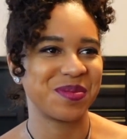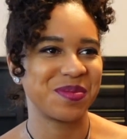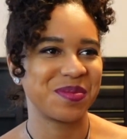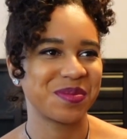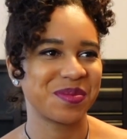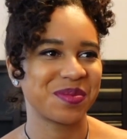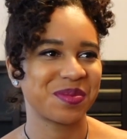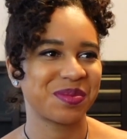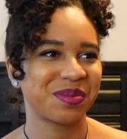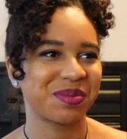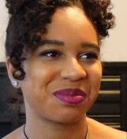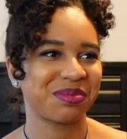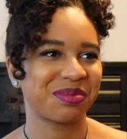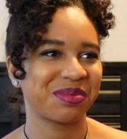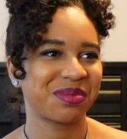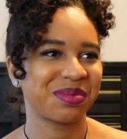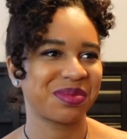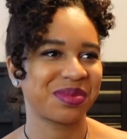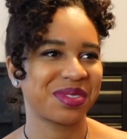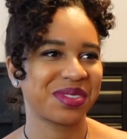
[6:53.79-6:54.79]
that's what it
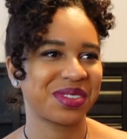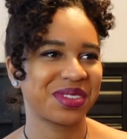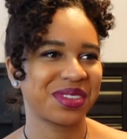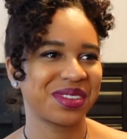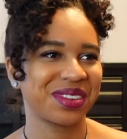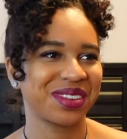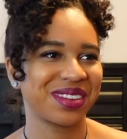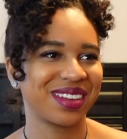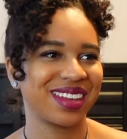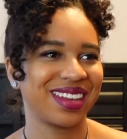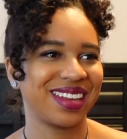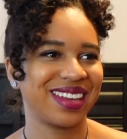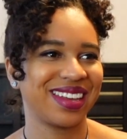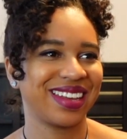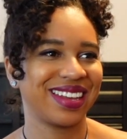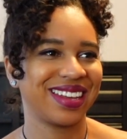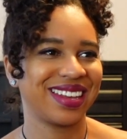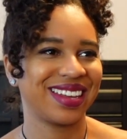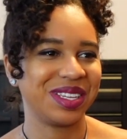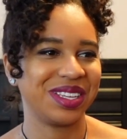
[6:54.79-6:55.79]

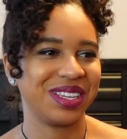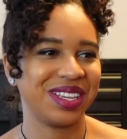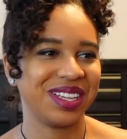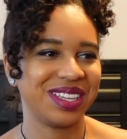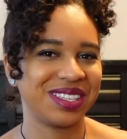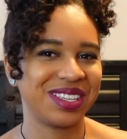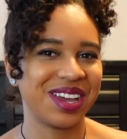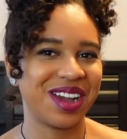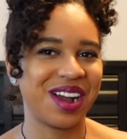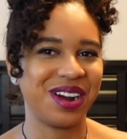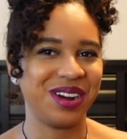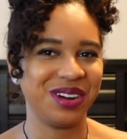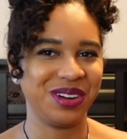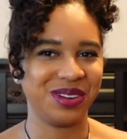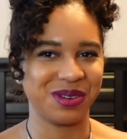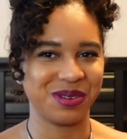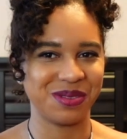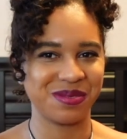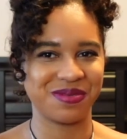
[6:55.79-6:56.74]
does. the heart grow